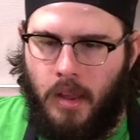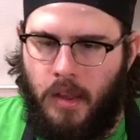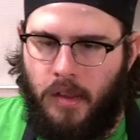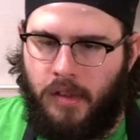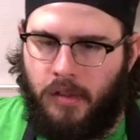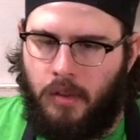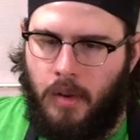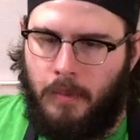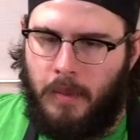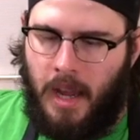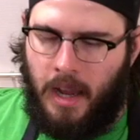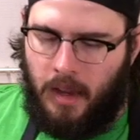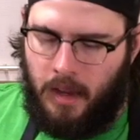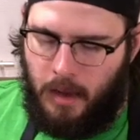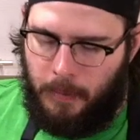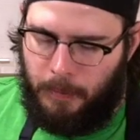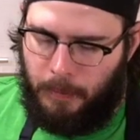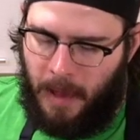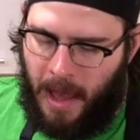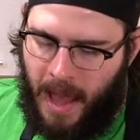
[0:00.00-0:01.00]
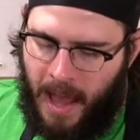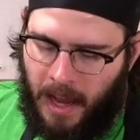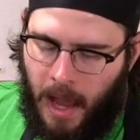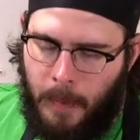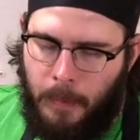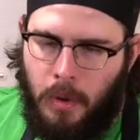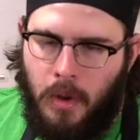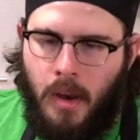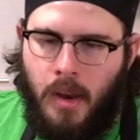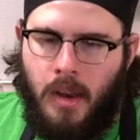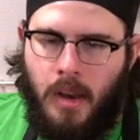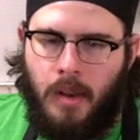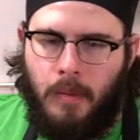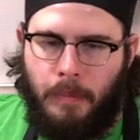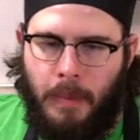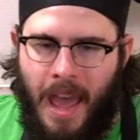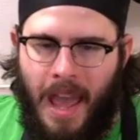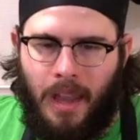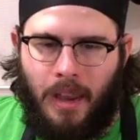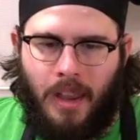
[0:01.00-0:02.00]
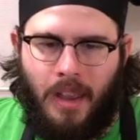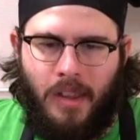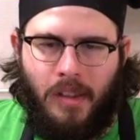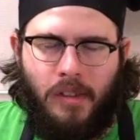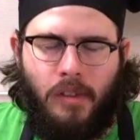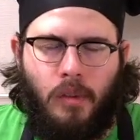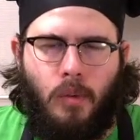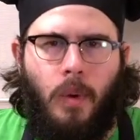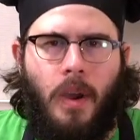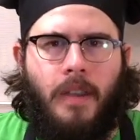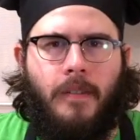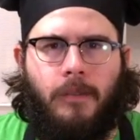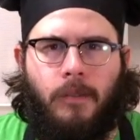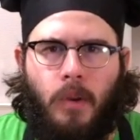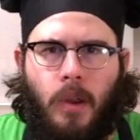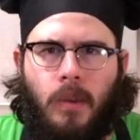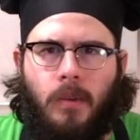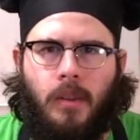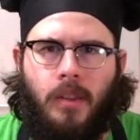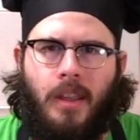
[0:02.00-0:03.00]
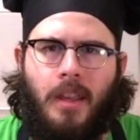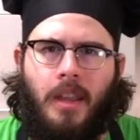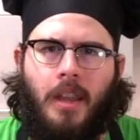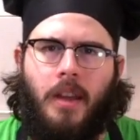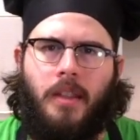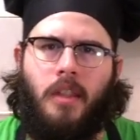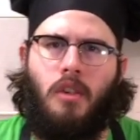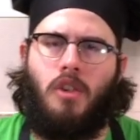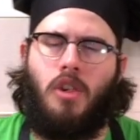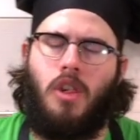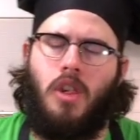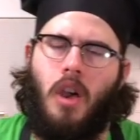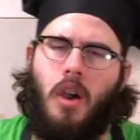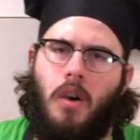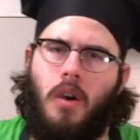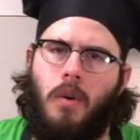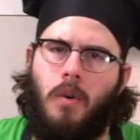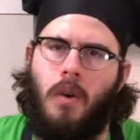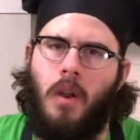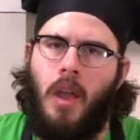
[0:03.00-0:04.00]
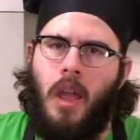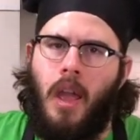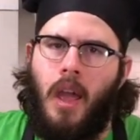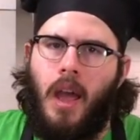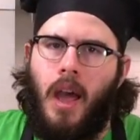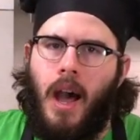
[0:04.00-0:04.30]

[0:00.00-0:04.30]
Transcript: the Stream Deck in a bag? I put it in a bag because quite frequently on this show,